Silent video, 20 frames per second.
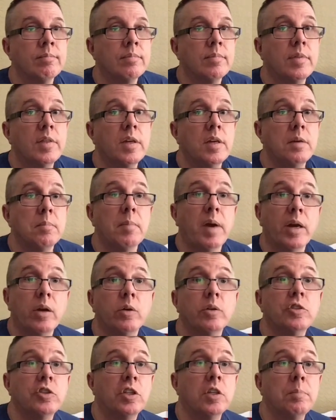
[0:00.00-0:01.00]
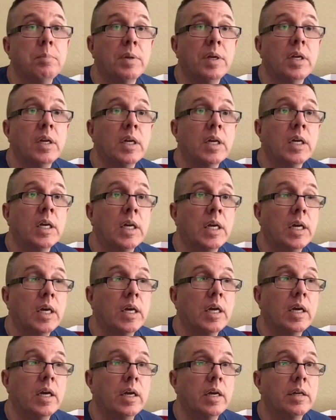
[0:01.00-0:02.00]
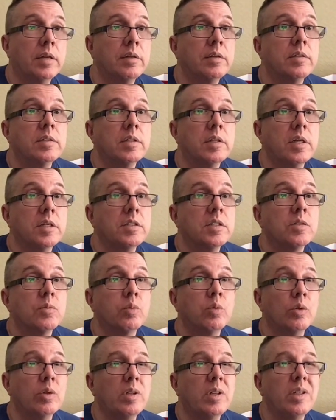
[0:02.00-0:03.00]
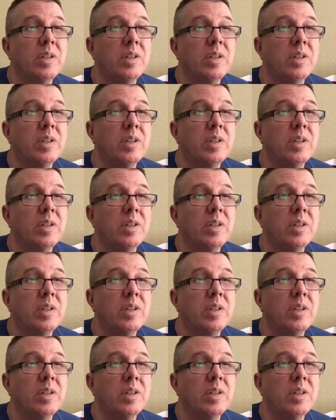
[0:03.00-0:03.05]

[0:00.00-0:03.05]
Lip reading: the microchipping. And it's really